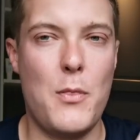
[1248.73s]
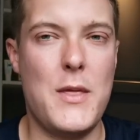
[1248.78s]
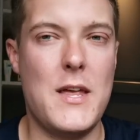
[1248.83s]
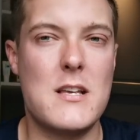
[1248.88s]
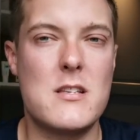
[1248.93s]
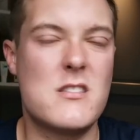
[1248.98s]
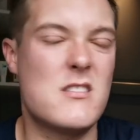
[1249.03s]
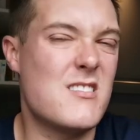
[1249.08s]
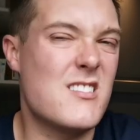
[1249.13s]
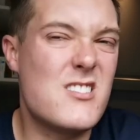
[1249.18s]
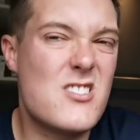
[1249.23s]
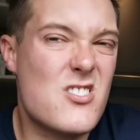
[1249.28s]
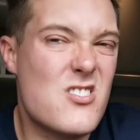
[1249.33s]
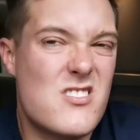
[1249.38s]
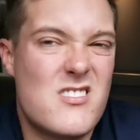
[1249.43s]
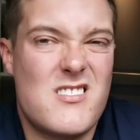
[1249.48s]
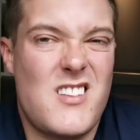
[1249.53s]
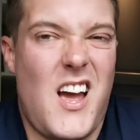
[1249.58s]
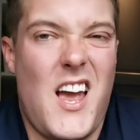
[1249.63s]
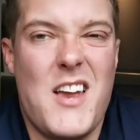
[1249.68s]
This
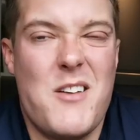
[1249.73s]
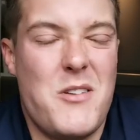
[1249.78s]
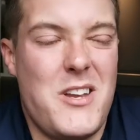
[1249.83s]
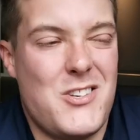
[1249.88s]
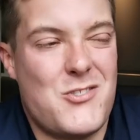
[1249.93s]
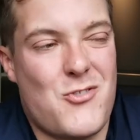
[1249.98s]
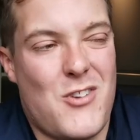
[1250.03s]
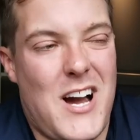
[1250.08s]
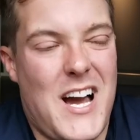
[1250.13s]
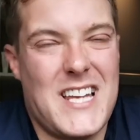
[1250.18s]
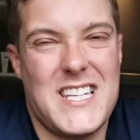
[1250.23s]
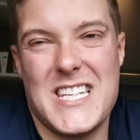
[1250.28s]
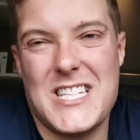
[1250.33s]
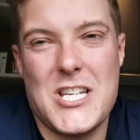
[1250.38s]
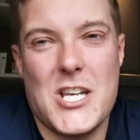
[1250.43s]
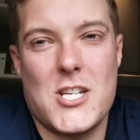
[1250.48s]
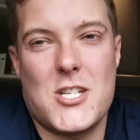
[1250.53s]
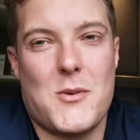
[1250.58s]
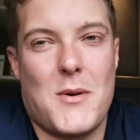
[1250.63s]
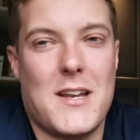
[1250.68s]
just, it dried,
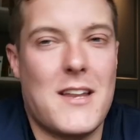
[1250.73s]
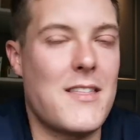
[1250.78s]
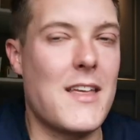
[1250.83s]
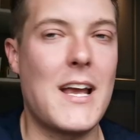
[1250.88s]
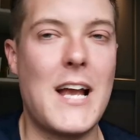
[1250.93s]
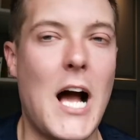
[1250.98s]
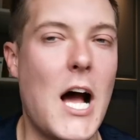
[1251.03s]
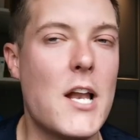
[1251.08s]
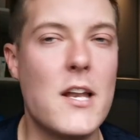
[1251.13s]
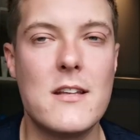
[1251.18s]
it didn't do anything.